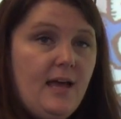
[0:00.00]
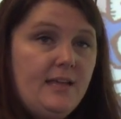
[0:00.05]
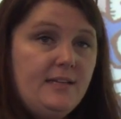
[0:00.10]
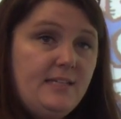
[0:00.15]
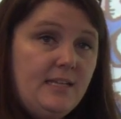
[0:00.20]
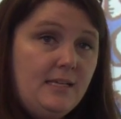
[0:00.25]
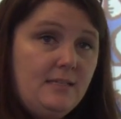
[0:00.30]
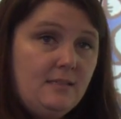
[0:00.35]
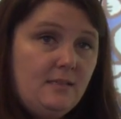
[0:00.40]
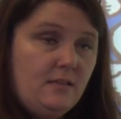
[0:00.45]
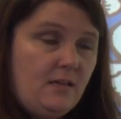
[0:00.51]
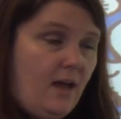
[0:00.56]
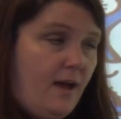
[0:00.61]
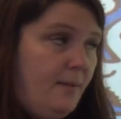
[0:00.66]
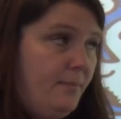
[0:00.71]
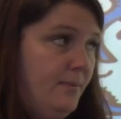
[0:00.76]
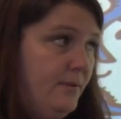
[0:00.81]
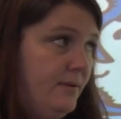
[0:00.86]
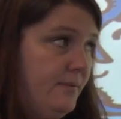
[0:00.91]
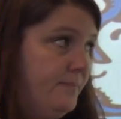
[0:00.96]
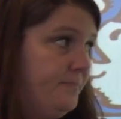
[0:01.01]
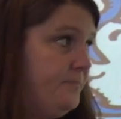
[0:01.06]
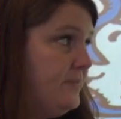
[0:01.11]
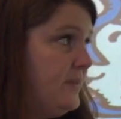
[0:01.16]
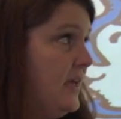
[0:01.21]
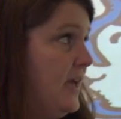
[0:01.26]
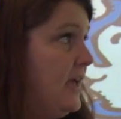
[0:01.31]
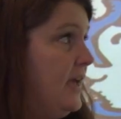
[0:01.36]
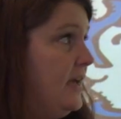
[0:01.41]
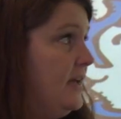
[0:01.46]
desktop
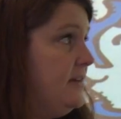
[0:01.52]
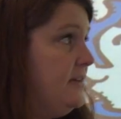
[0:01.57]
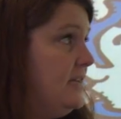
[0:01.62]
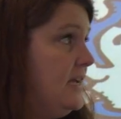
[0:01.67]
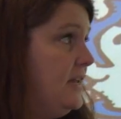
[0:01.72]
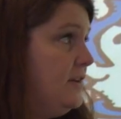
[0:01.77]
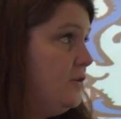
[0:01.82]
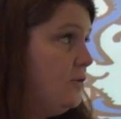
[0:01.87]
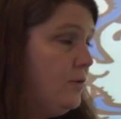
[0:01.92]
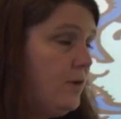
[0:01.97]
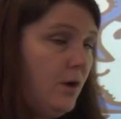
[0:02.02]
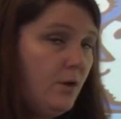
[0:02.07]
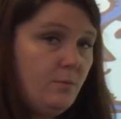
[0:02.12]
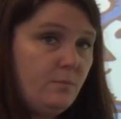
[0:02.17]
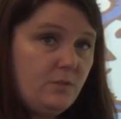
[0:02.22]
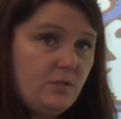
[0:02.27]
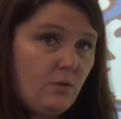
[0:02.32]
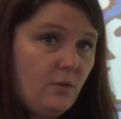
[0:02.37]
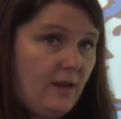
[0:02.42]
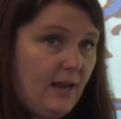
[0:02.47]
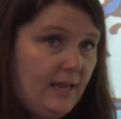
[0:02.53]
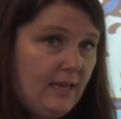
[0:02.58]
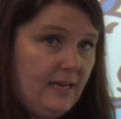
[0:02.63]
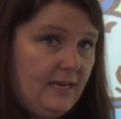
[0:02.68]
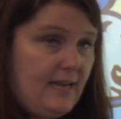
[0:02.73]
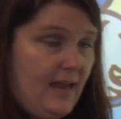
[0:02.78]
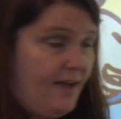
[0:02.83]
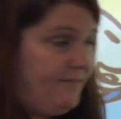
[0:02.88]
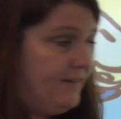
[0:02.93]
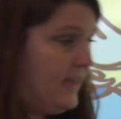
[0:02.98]
and in Chrome so that I can
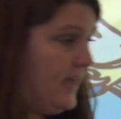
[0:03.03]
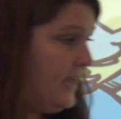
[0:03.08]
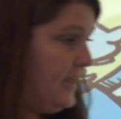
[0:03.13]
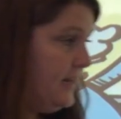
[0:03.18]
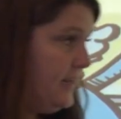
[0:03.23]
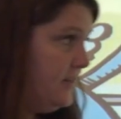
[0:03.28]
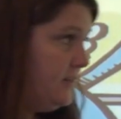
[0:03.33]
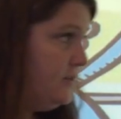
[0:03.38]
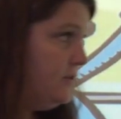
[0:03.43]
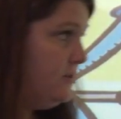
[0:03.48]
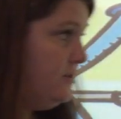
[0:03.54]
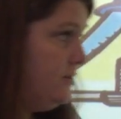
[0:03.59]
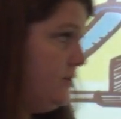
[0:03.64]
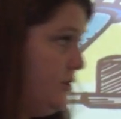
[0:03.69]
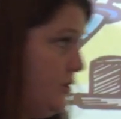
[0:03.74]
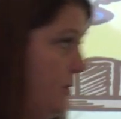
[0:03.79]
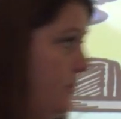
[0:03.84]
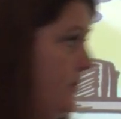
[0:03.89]
navigate and show